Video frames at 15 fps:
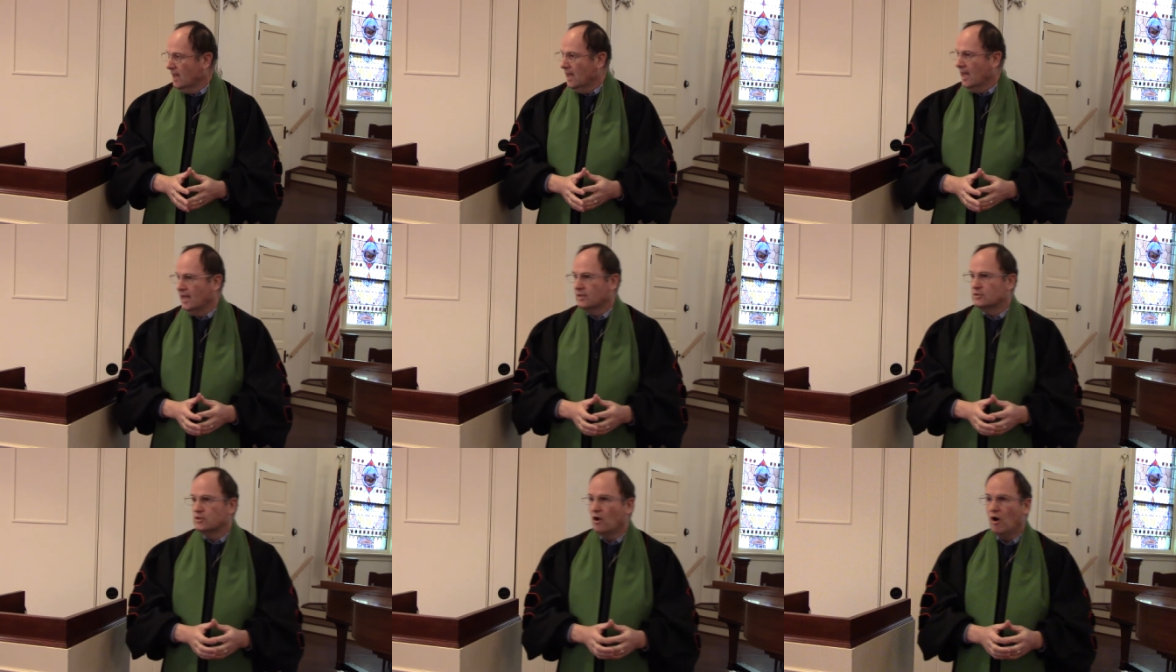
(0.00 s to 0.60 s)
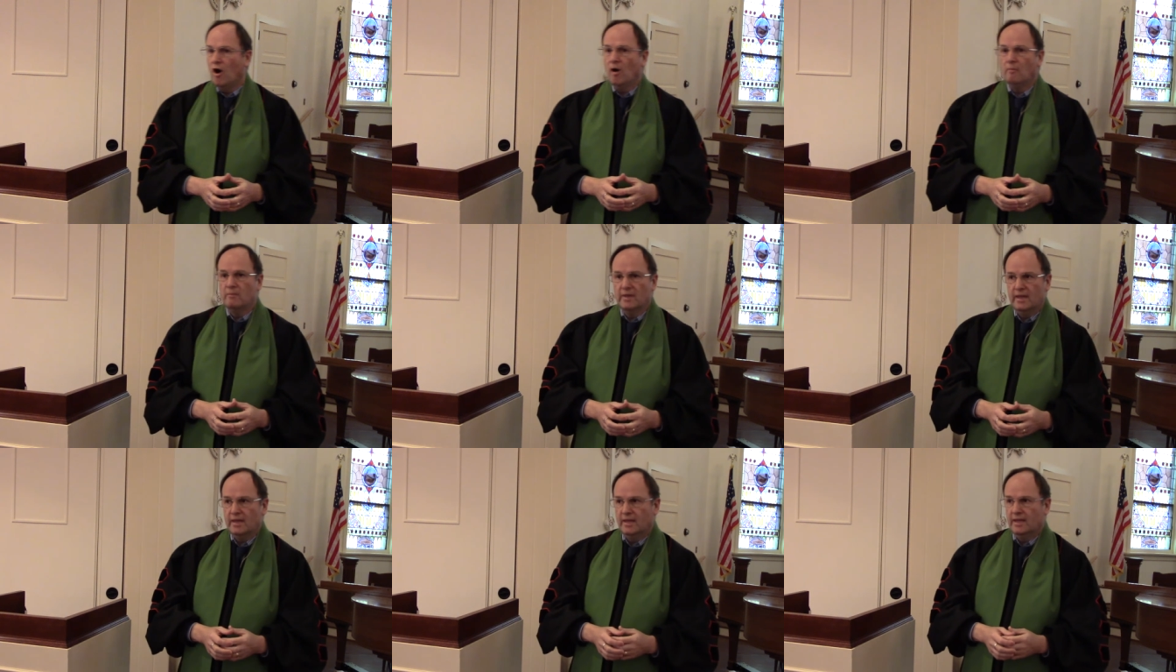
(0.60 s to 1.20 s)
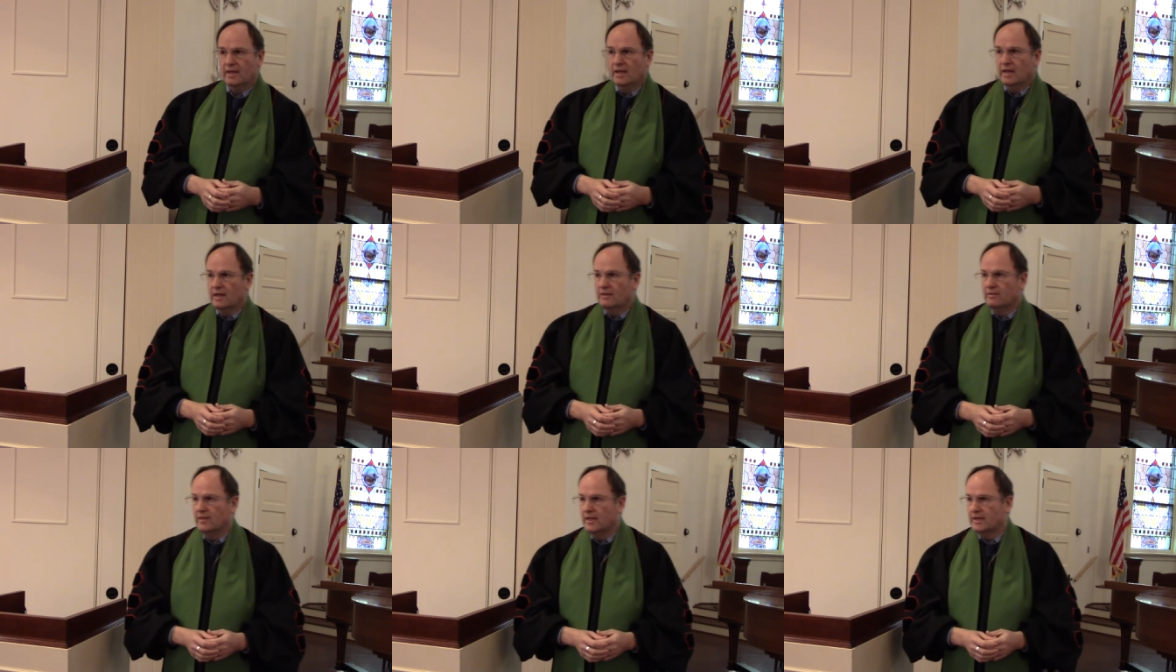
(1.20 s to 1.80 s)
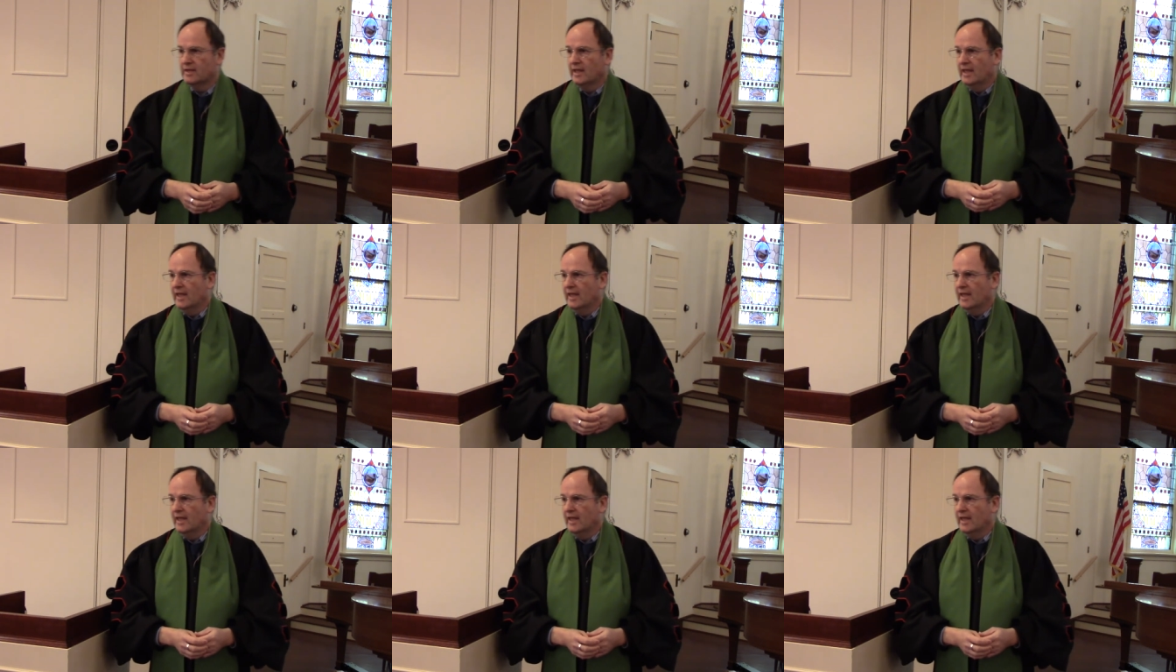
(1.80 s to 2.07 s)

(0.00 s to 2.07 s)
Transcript: It taught me that